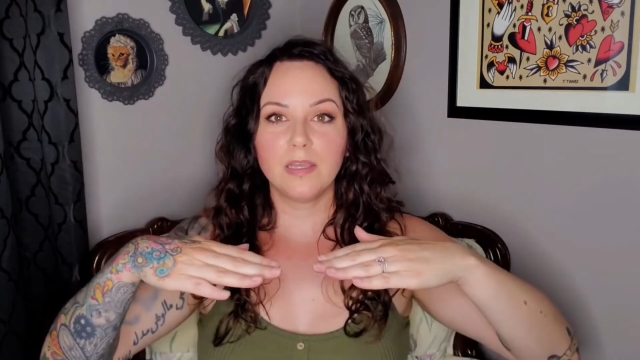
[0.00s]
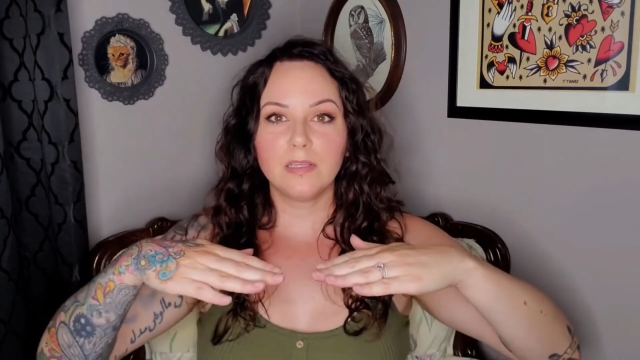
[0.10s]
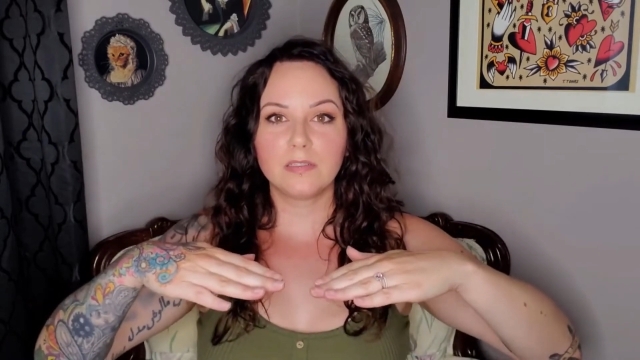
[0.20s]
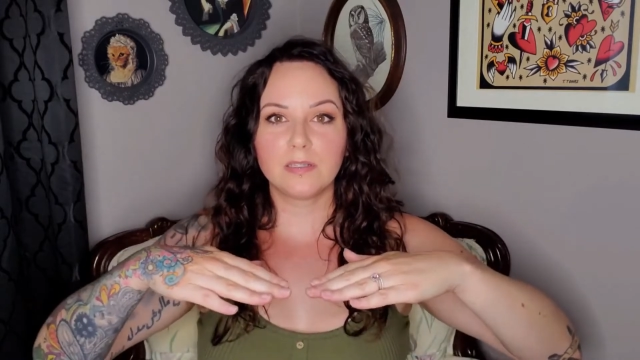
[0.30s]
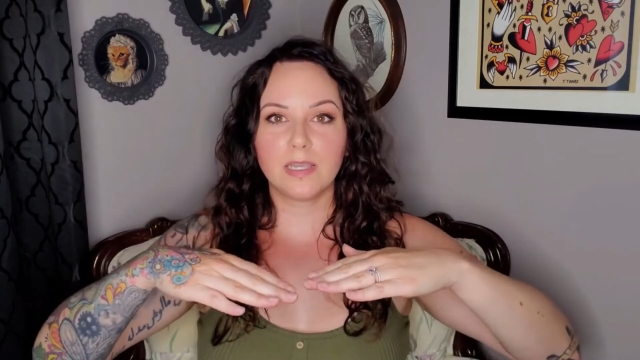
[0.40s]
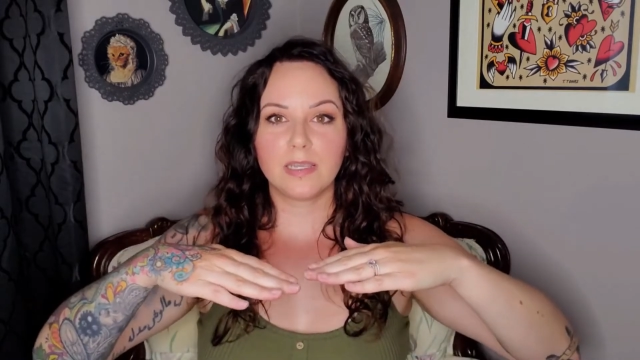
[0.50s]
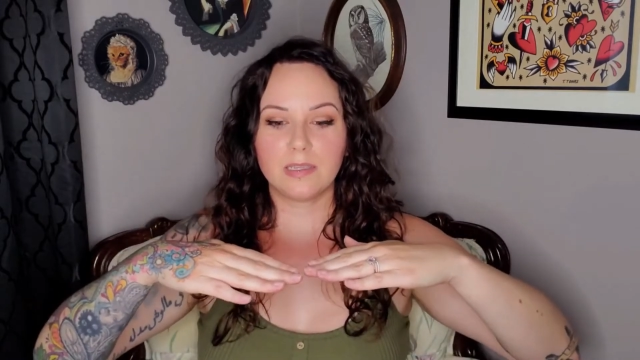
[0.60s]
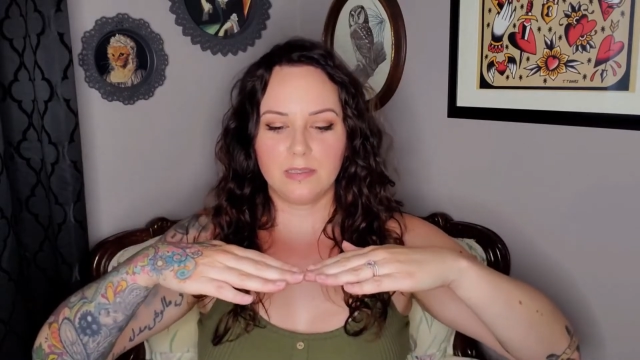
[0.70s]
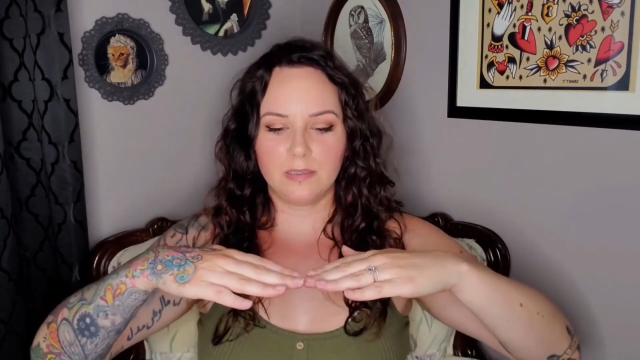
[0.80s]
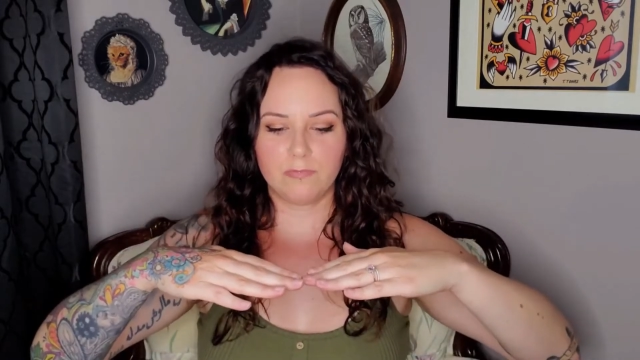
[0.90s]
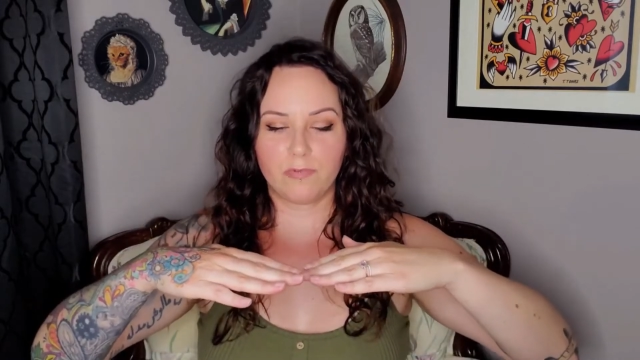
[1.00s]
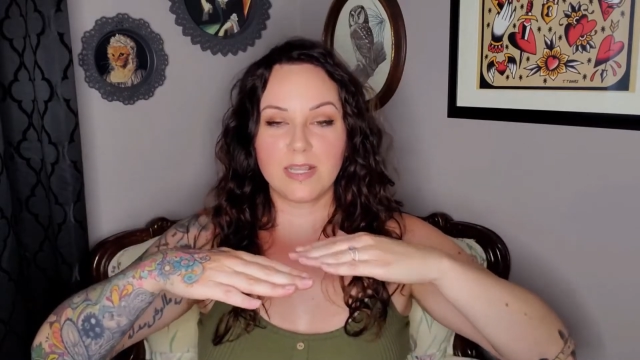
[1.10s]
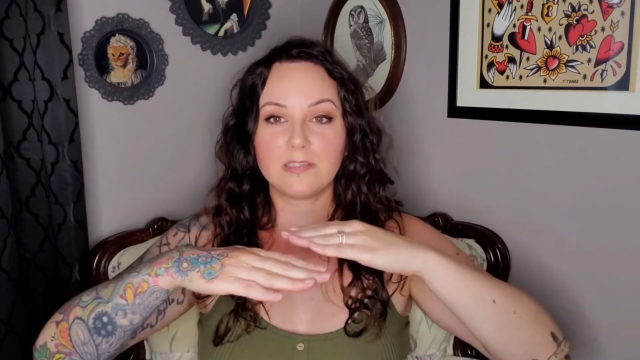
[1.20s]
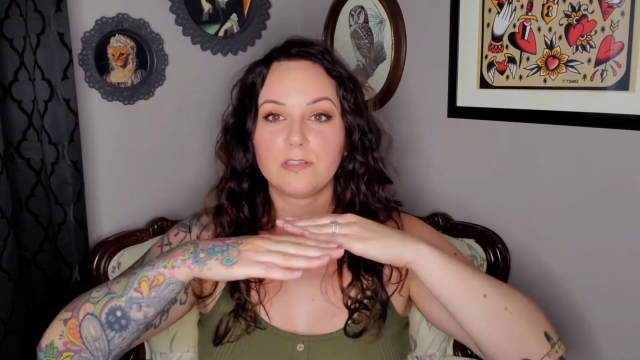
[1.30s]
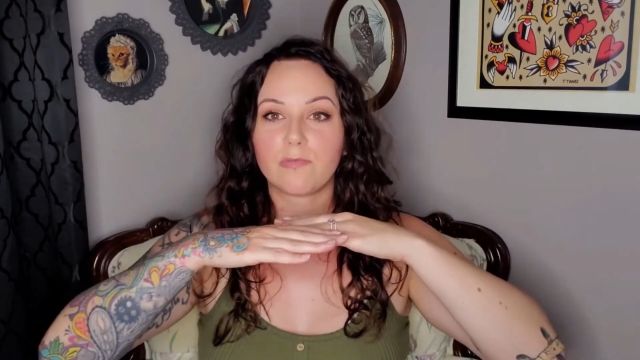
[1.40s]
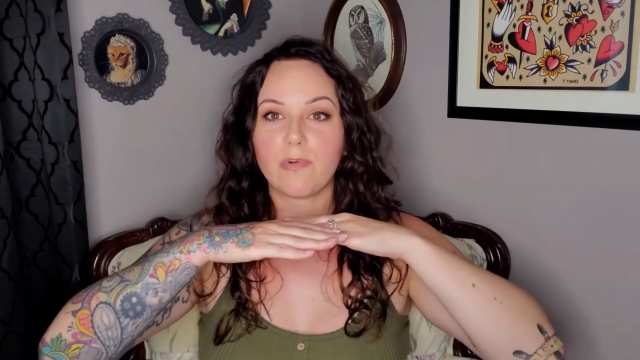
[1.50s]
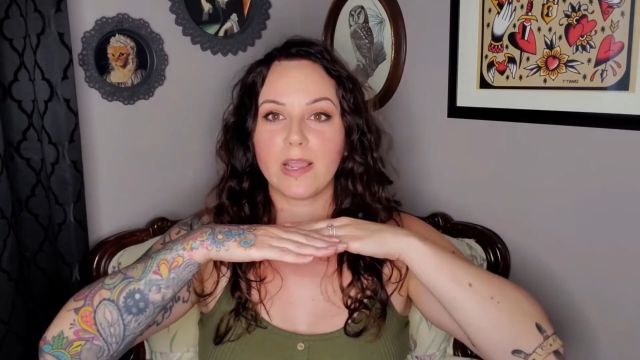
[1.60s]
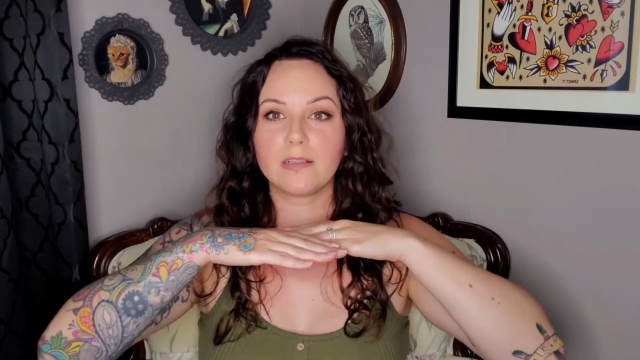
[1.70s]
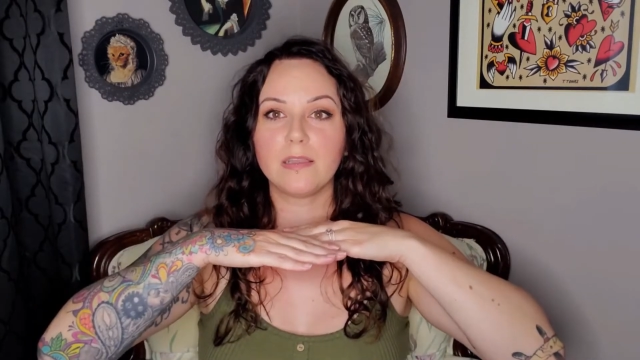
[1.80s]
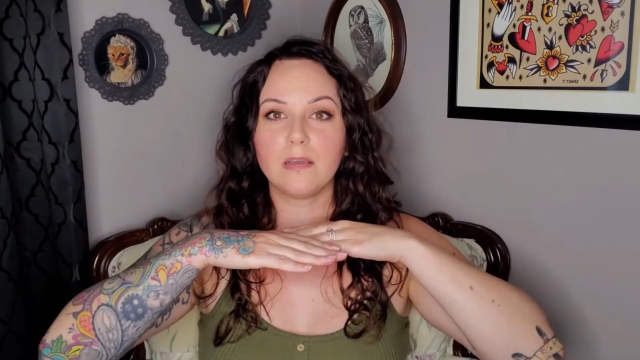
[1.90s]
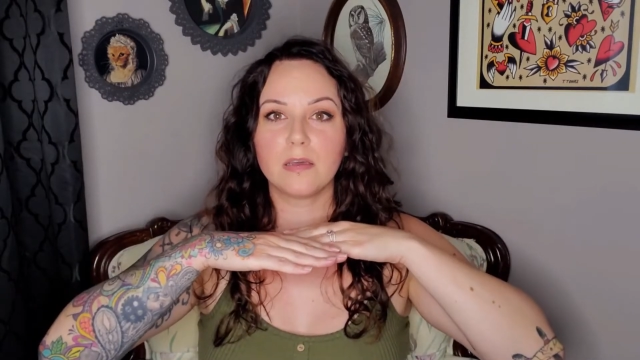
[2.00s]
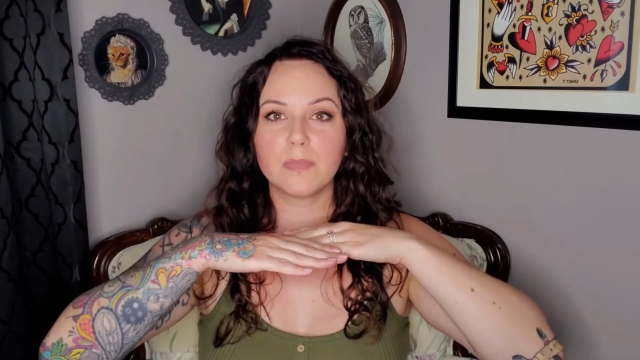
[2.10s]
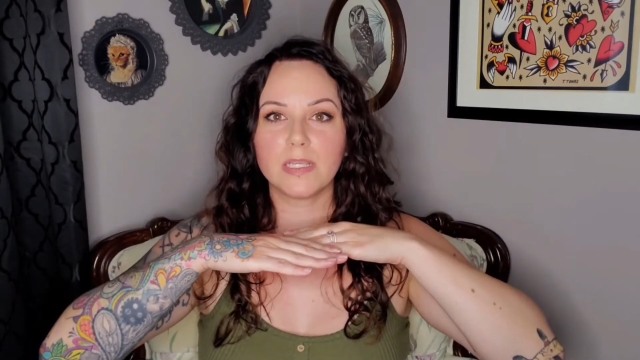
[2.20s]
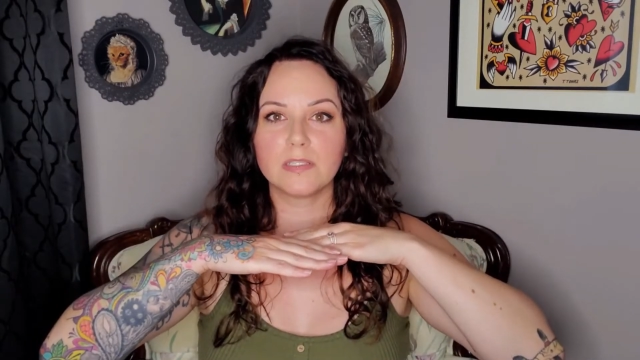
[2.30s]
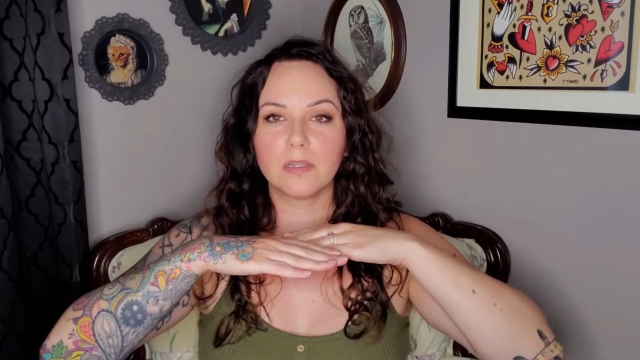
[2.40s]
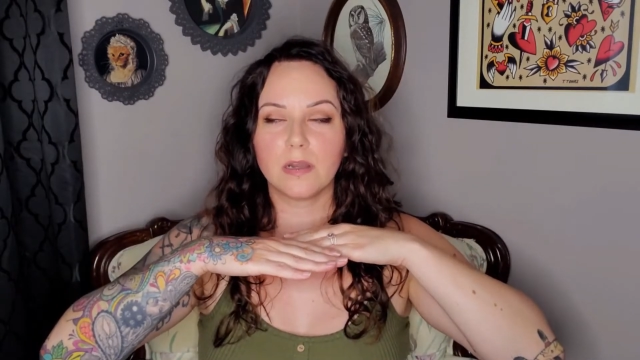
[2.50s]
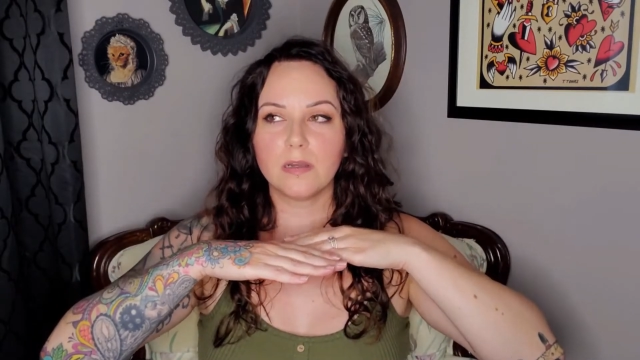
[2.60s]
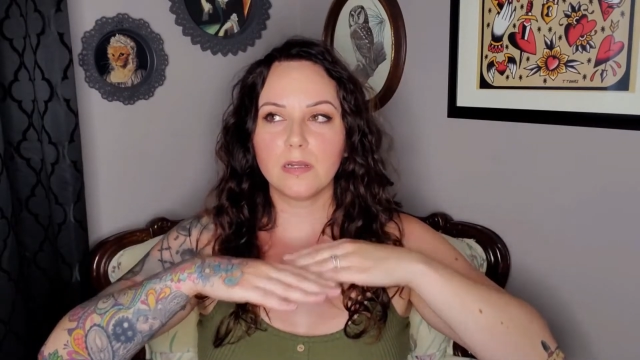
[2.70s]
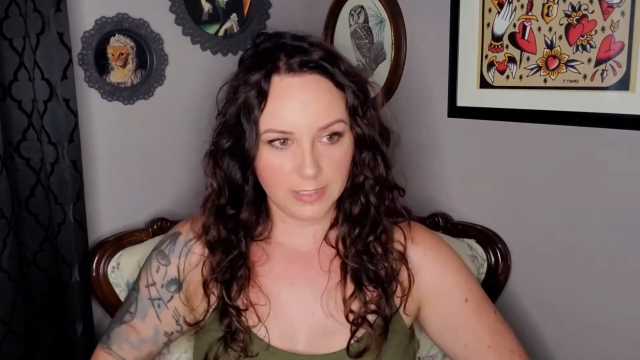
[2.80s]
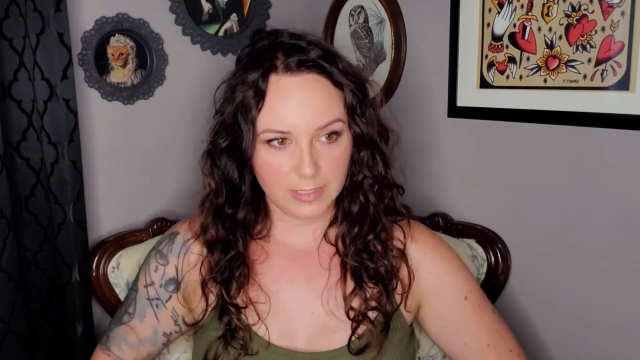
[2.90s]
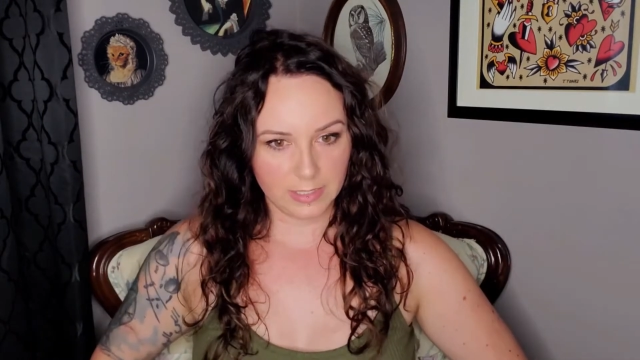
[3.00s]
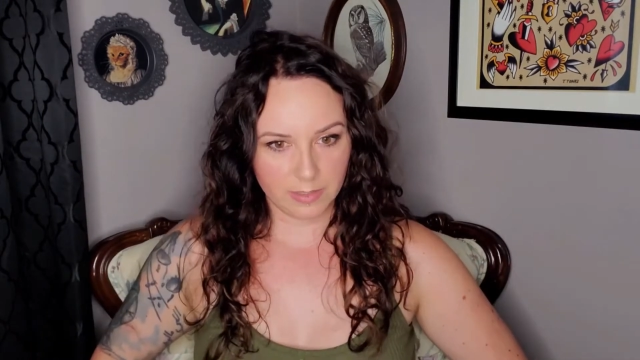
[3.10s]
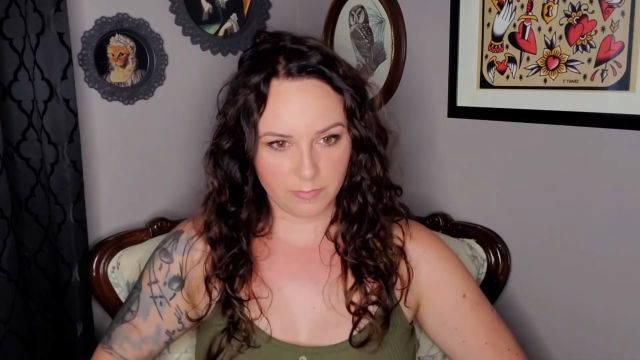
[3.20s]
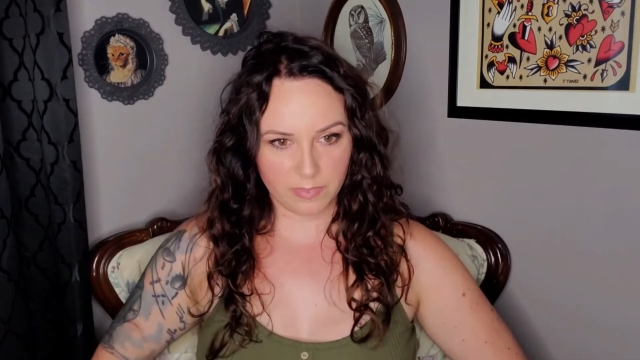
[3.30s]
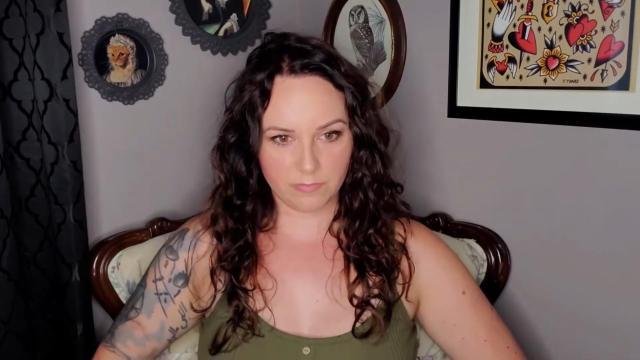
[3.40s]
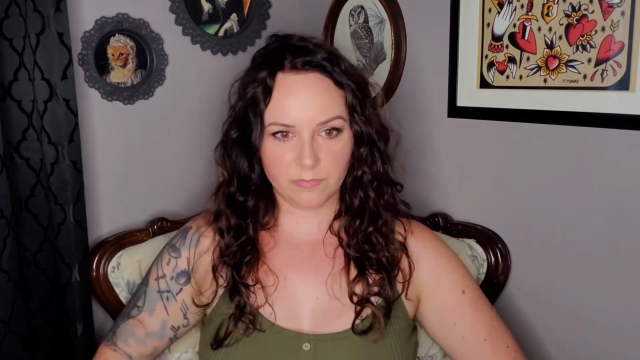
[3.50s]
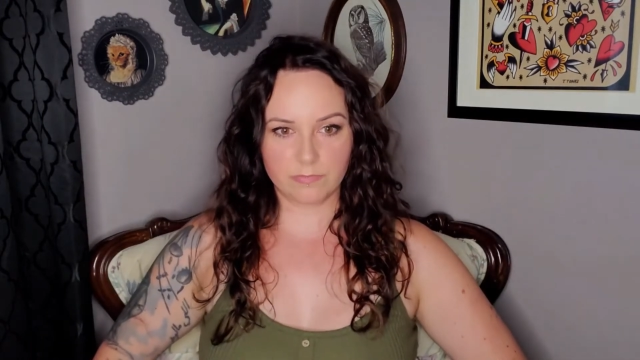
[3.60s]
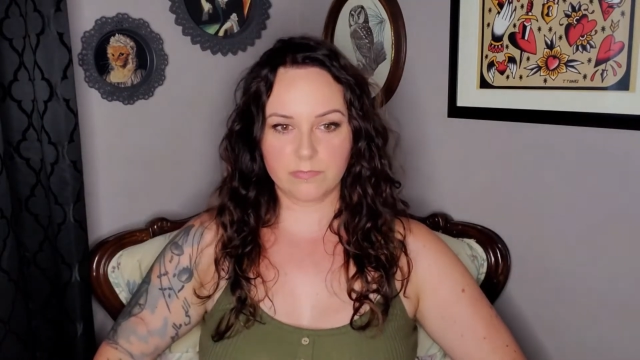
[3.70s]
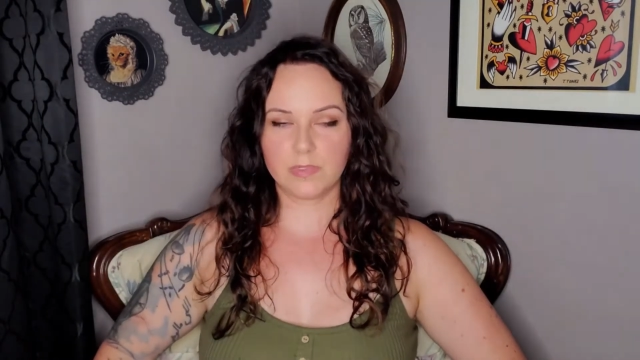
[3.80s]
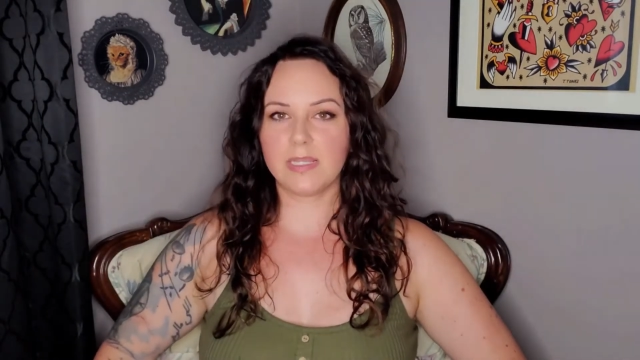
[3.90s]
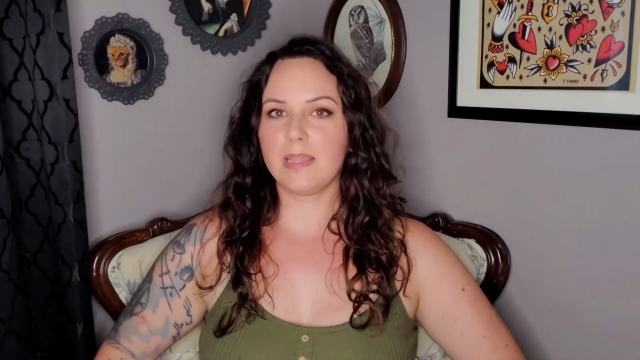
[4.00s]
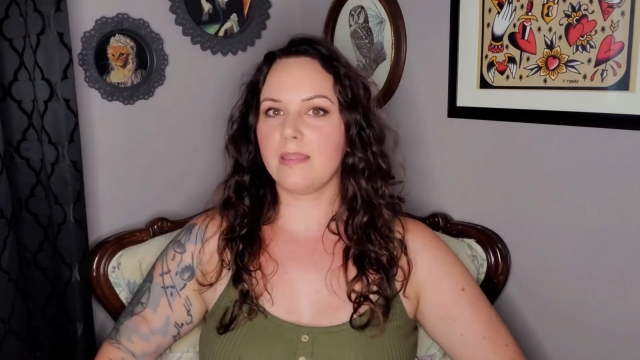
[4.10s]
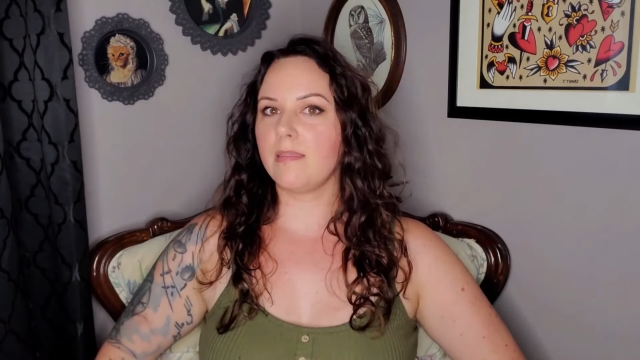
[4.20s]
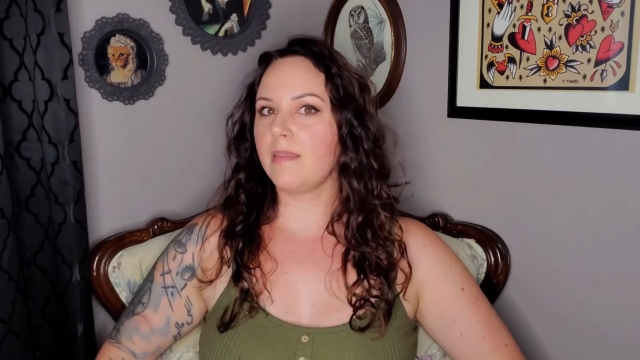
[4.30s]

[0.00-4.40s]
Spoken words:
to like rest directly on my scar. But really,